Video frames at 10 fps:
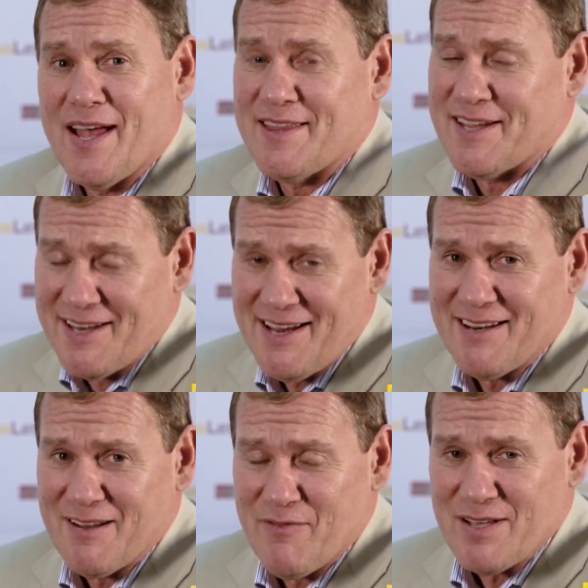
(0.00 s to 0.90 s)
at the
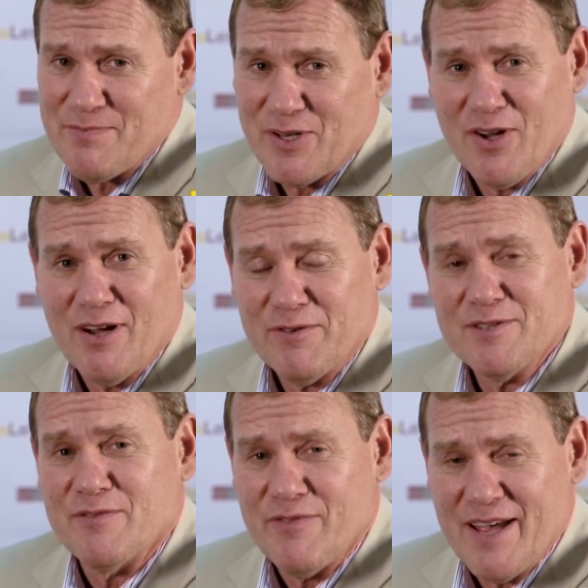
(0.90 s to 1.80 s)
Canadian Investment
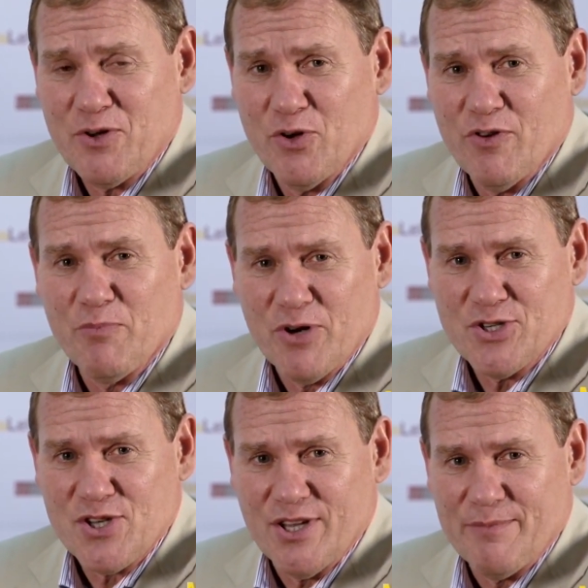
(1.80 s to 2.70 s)
Conference in Vancouver,
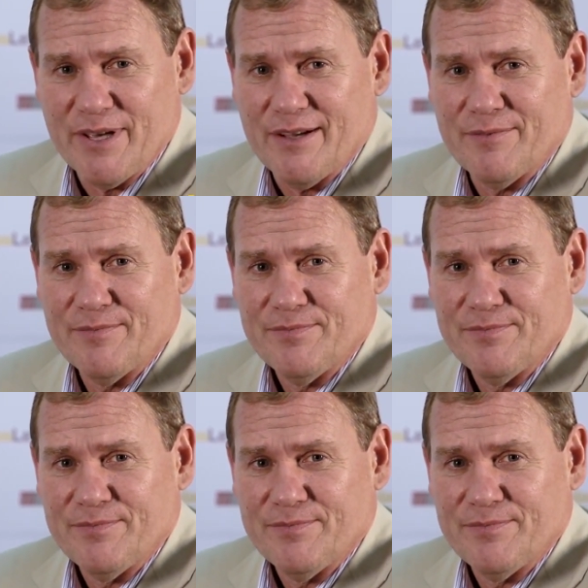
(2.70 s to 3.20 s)
British Columbia.